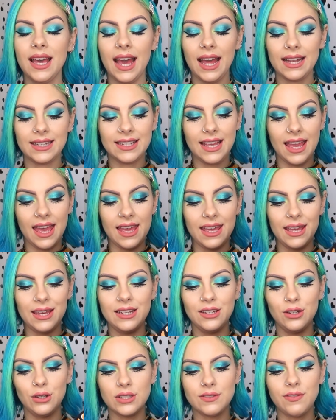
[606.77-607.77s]
And yeah,
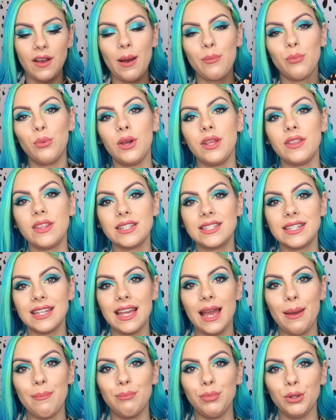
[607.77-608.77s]
it looks fab with
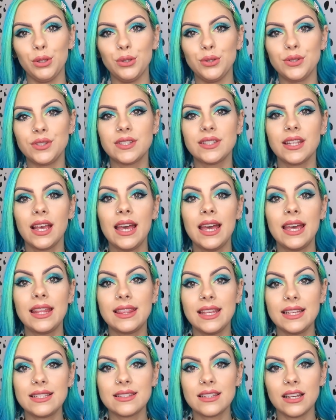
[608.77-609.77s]
DM boots.
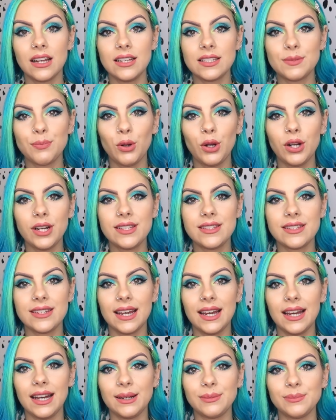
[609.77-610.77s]
This skirt's priced
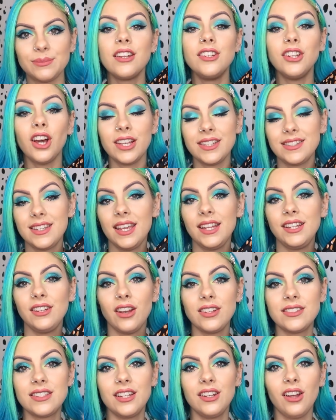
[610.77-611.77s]
at
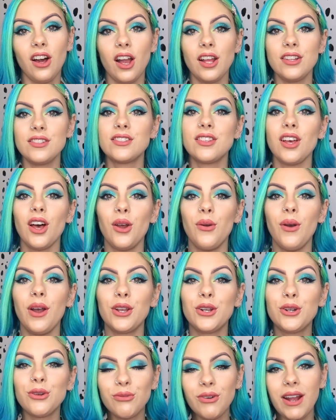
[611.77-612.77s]
$19.99, so
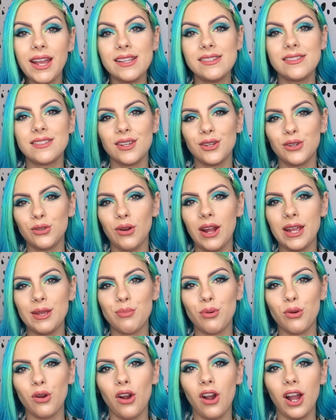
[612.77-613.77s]
a great,
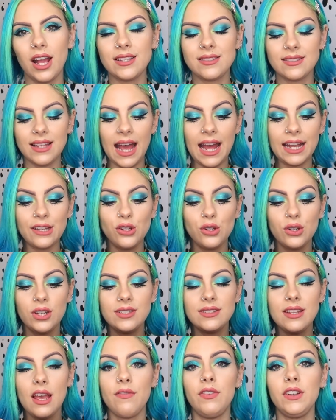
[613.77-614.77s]
great price. And you
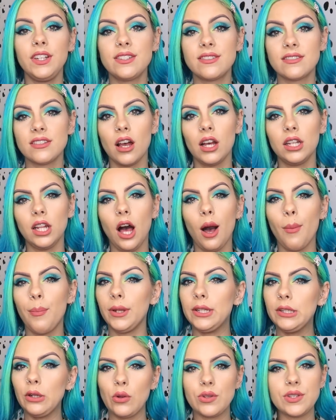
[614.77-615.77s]
can definitely style it up
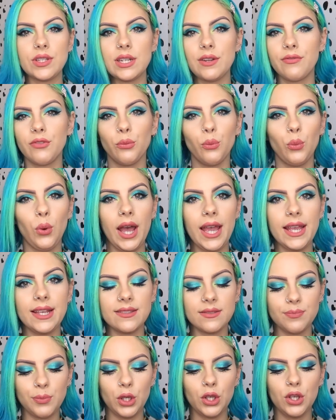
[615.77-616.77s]
in lots of different
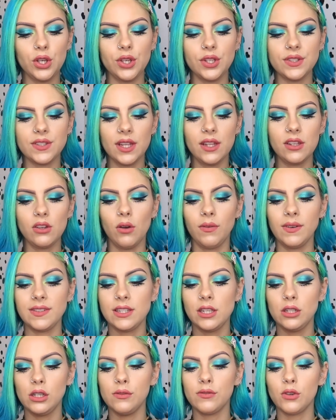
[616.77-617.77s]
ways because
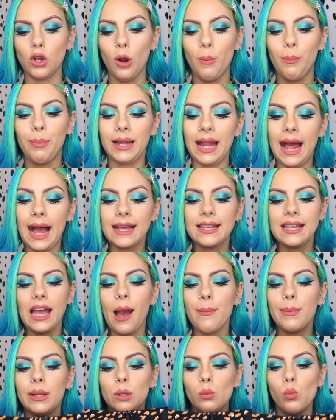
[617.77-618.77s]
obviously you've got black,
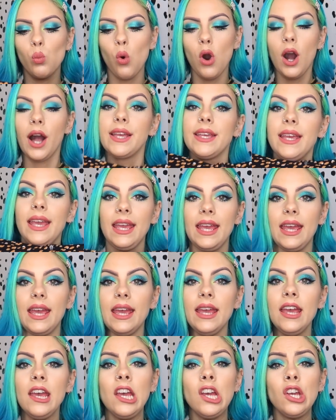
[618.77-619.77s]
camel and white
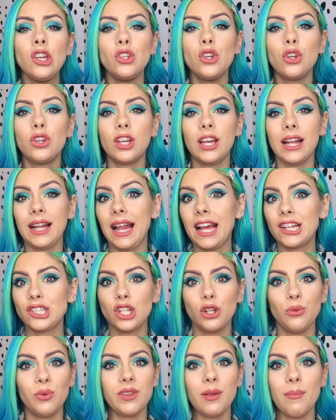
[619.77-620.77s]
here. You could
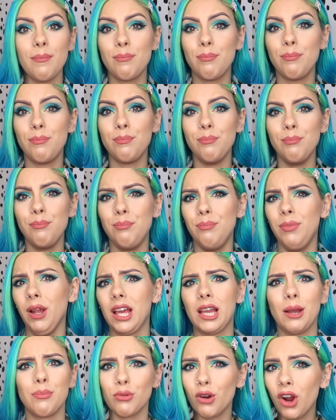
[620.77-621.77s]
clash it with a
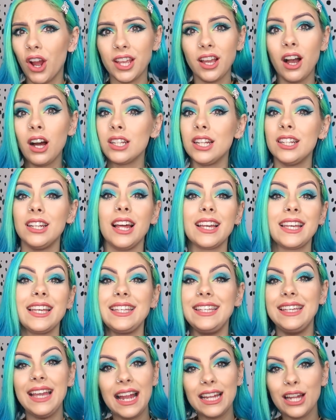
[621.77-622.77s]
like a bright colour, like a
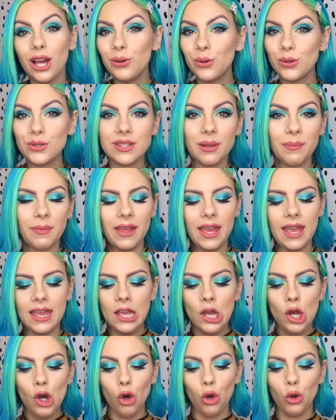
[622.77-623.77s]
yellow or
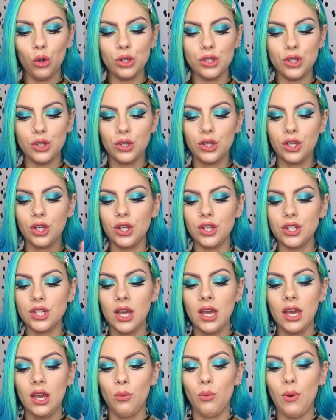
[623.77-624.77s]
something. Or you
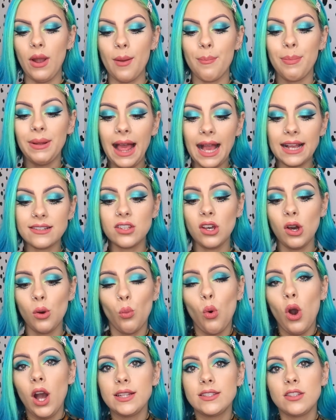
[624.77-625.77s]
could wear a black
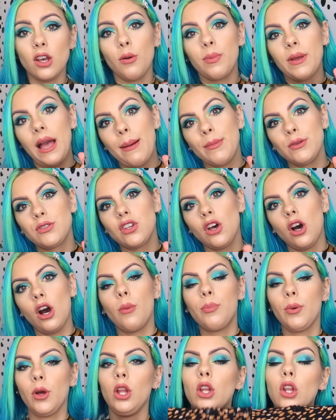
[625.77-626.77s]
top, white top, camel
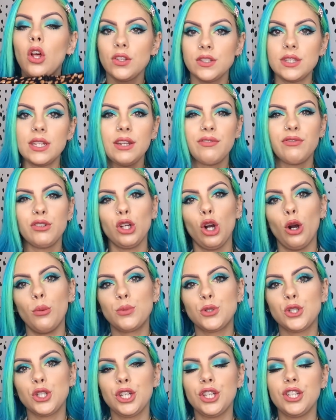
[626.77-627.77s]
top. Lots of different
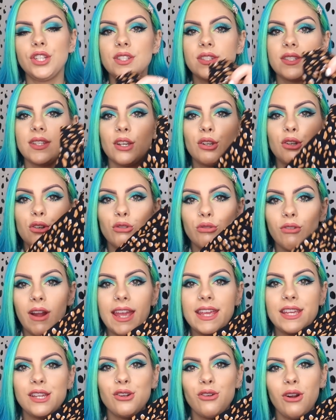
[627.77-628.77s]
options.
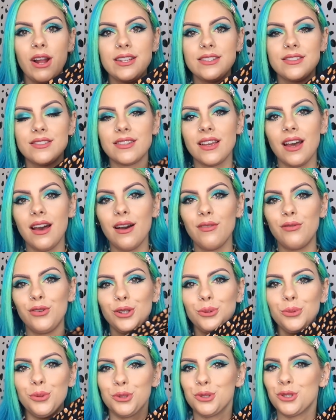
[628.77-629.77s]
Great, great skirt for
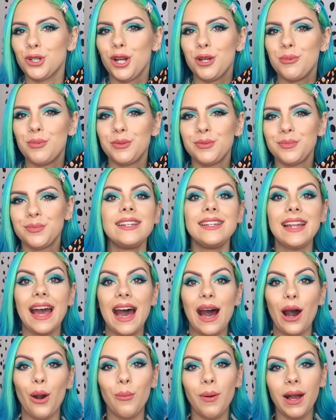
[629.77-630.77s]
your wardrobe.
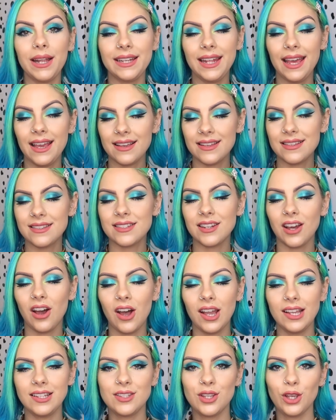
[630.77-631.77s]
Now, my next
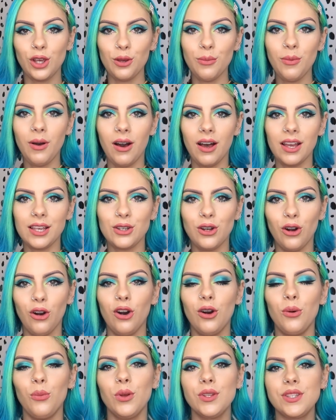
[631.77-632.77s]
item I
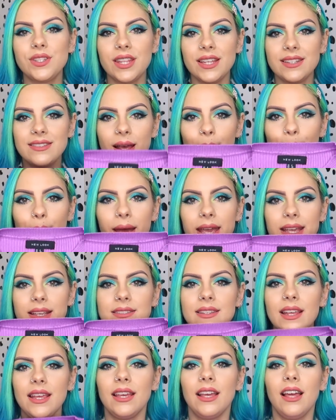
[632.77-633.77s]
got was this
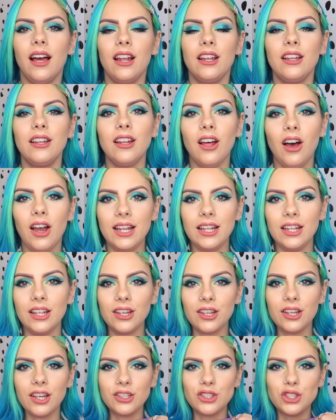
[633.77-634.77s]
amazing
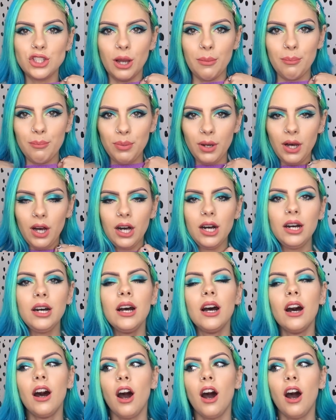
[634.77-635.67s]
lilac jumper.